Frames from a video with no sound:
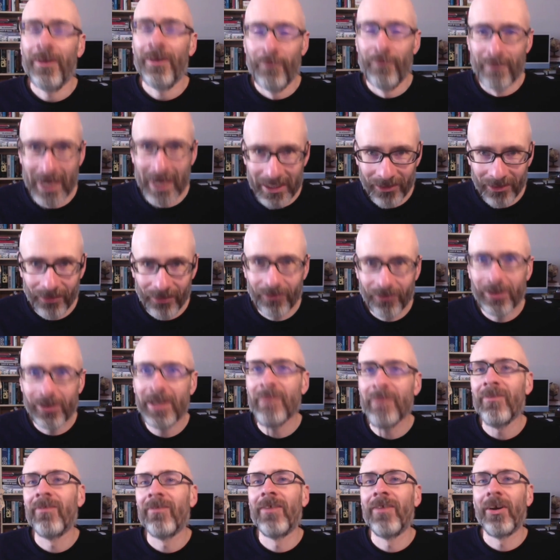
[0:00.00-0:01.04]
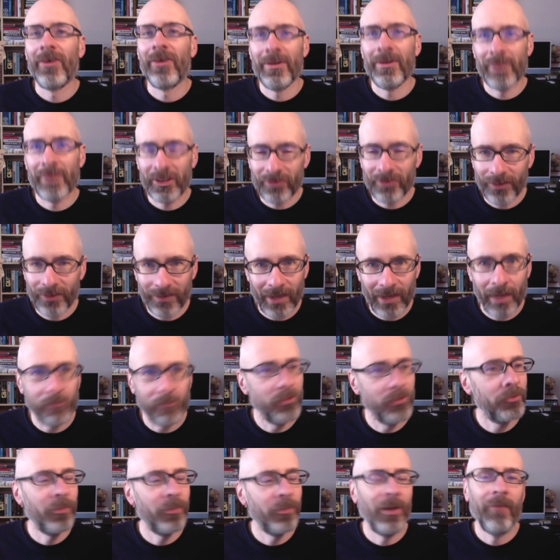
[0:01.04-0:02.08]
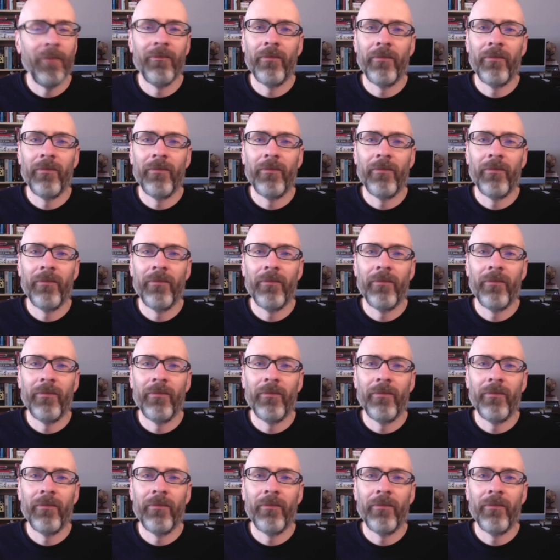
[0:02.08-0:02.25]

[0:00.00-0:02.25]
mainstream, very much establishment,